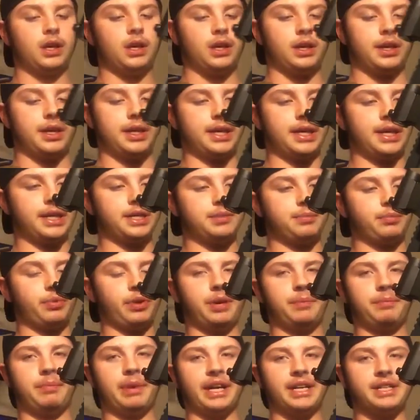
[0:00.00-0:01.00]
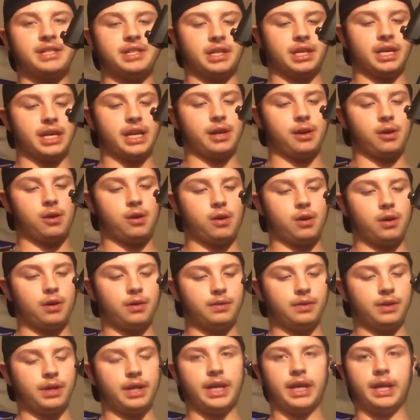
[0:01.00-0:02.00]
It's a pretty basic AR,
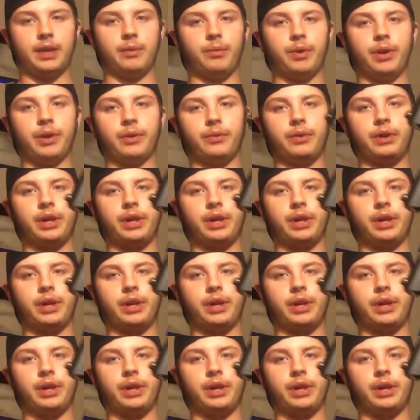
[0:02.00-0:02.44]
and we don't